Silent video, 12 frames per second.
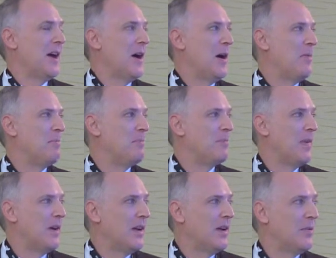Um,
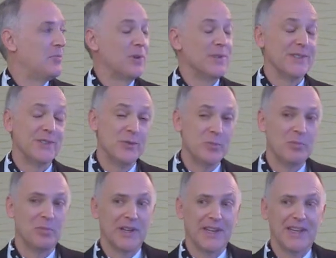
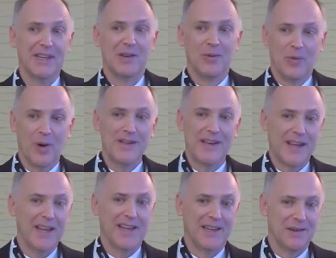presumably, one
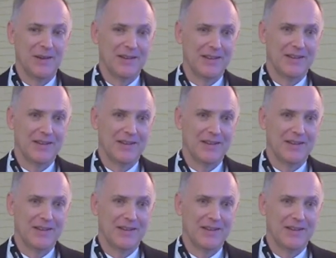day,